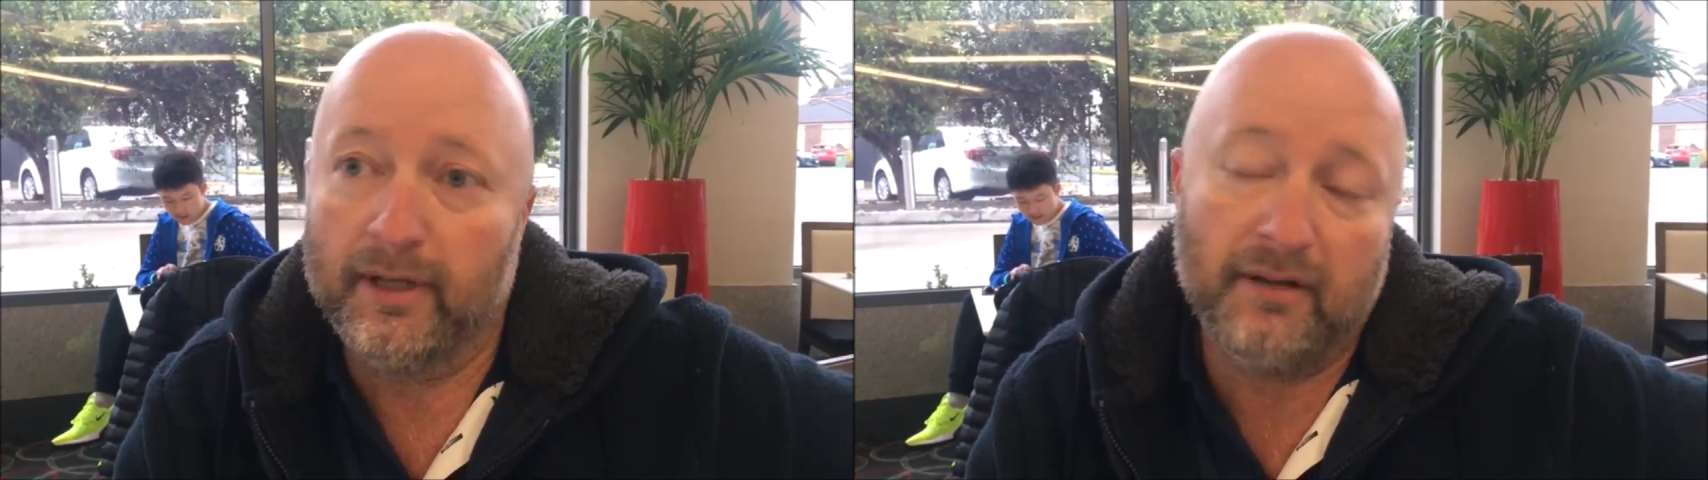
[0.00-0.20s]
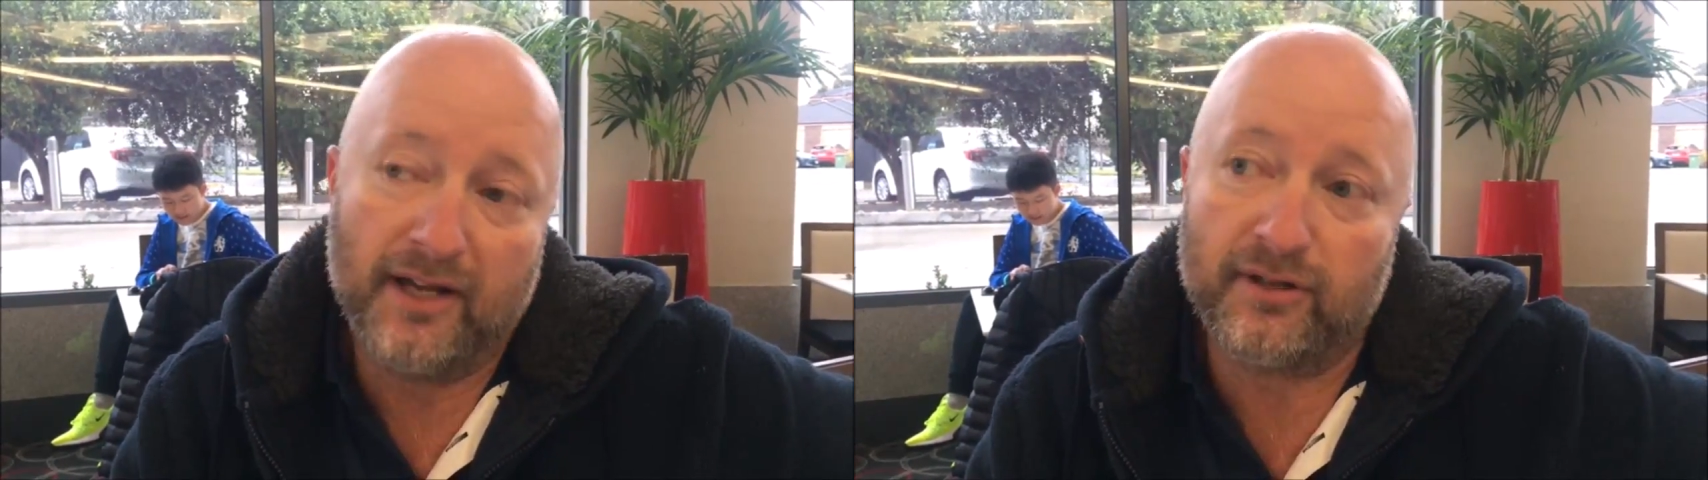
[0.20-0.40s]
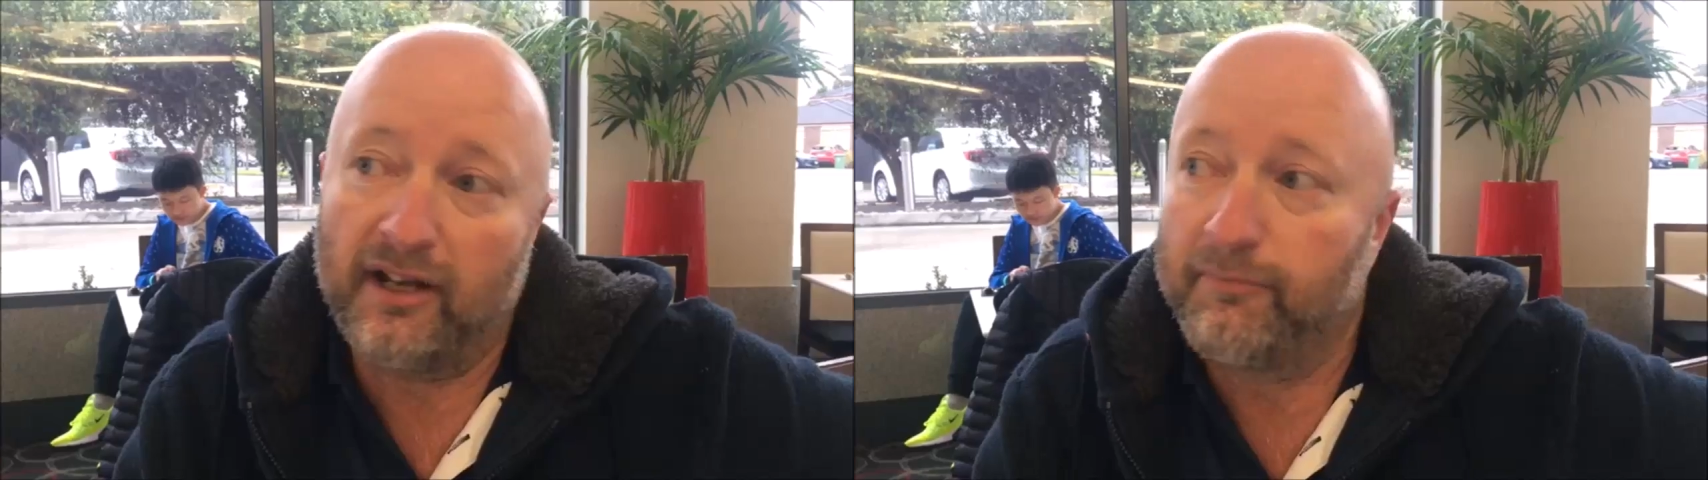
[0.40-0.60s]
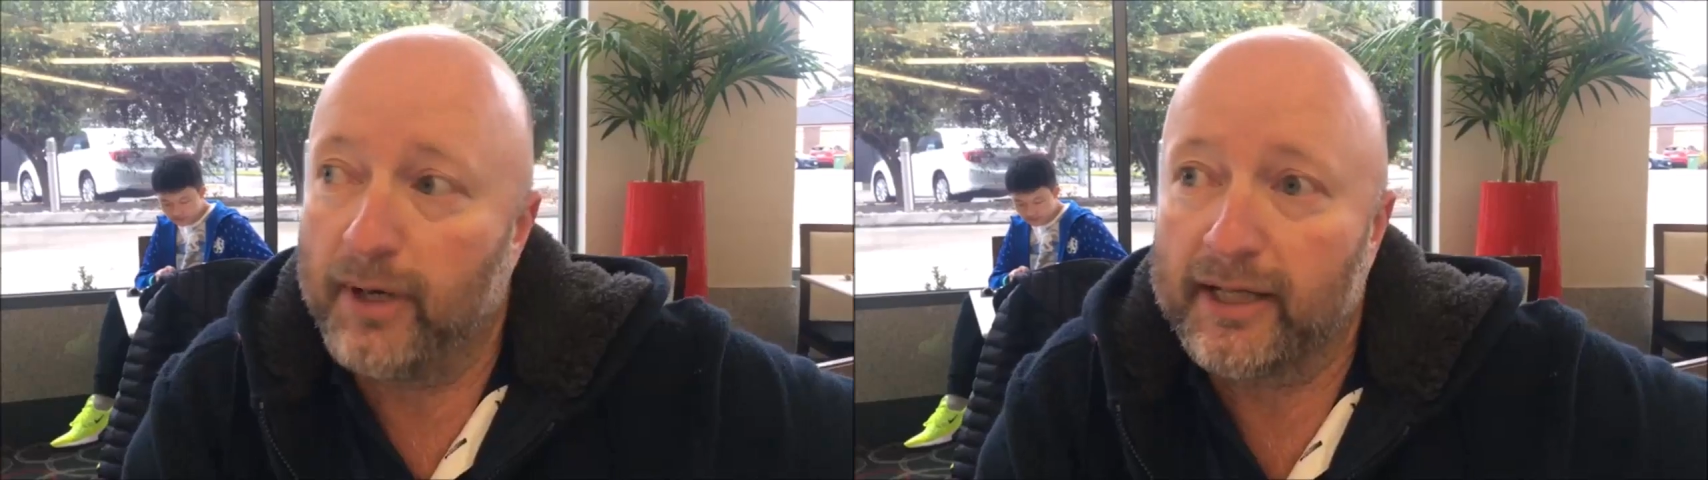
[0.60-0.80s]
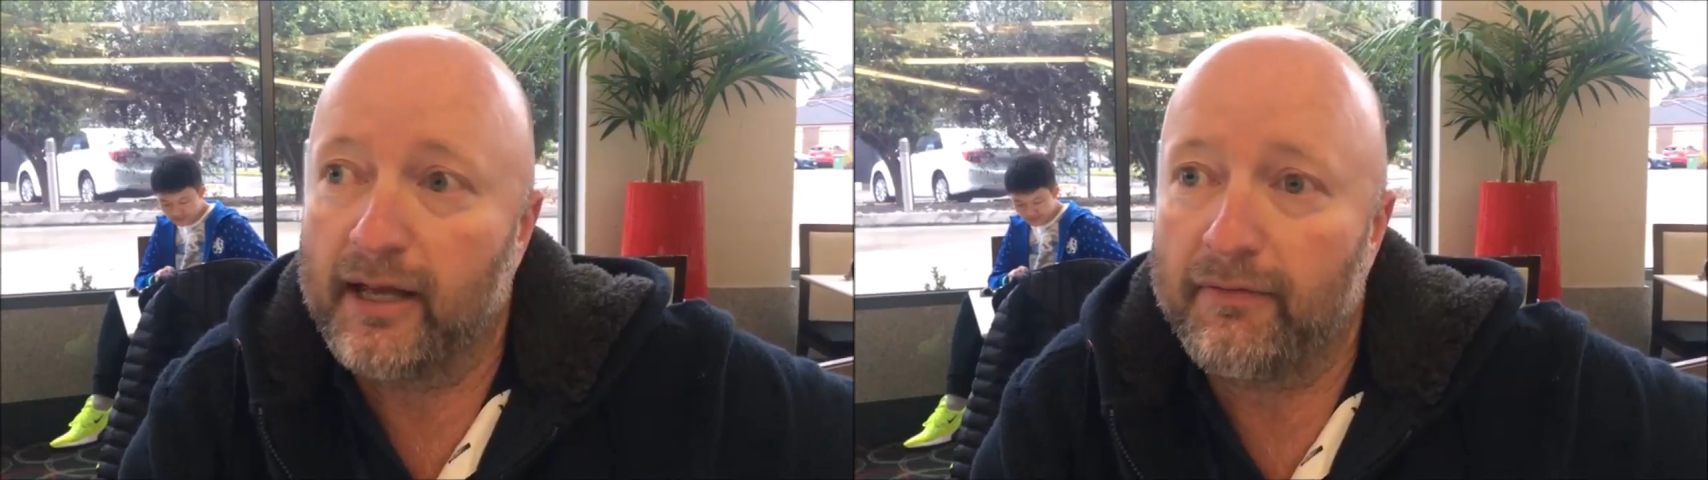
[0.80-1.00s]
and as I love
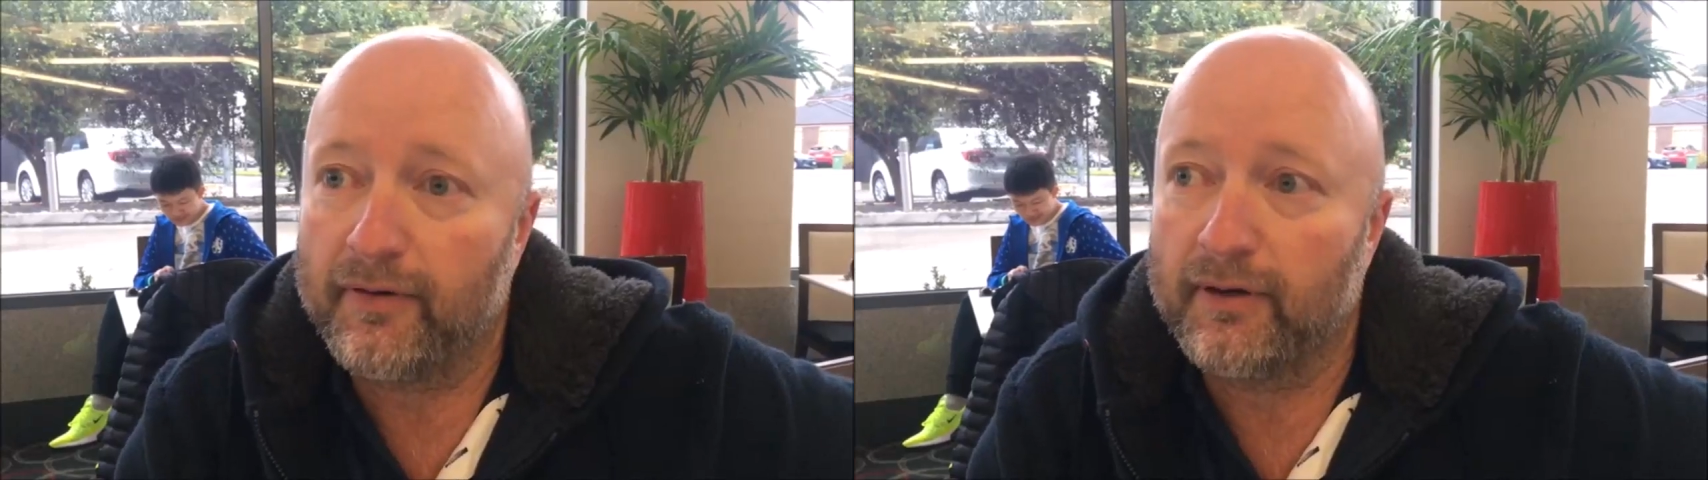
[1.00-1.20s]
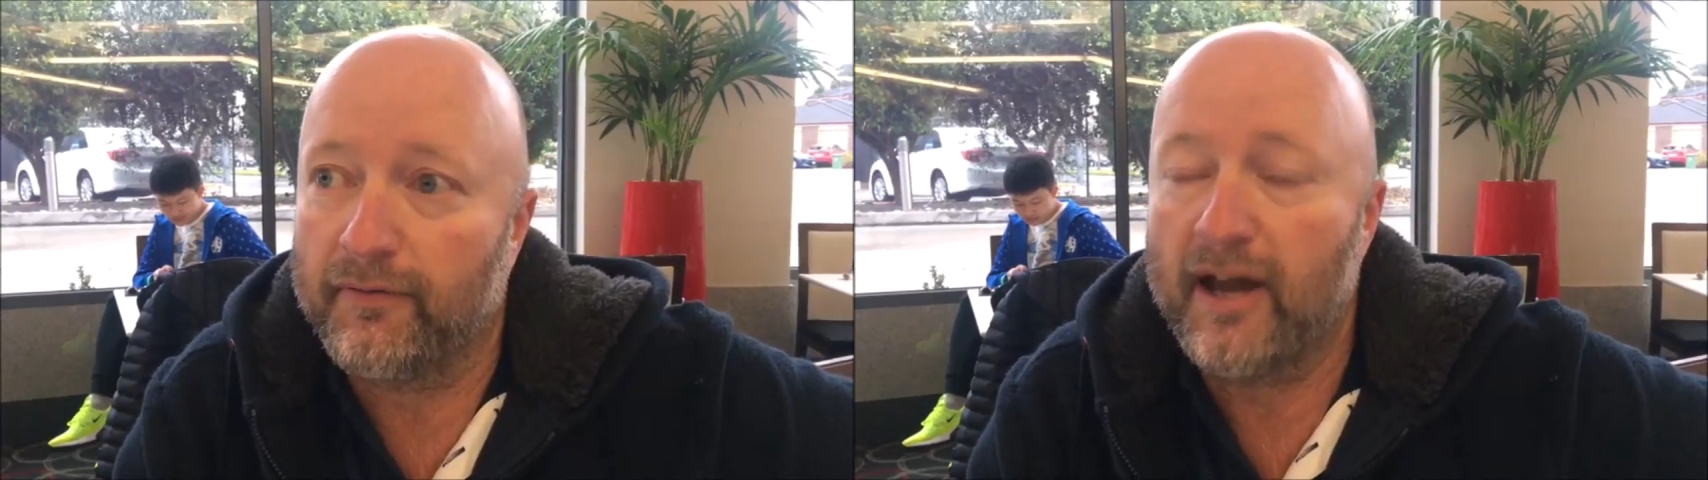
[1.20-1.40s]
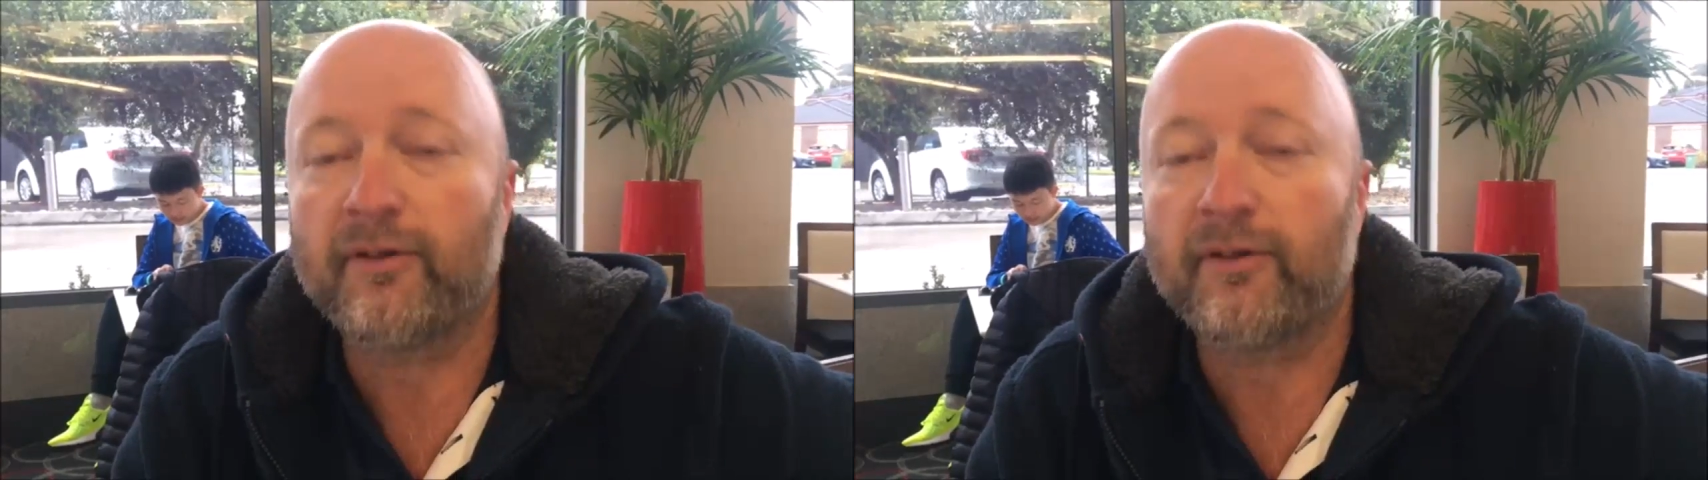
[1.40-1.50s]
being there for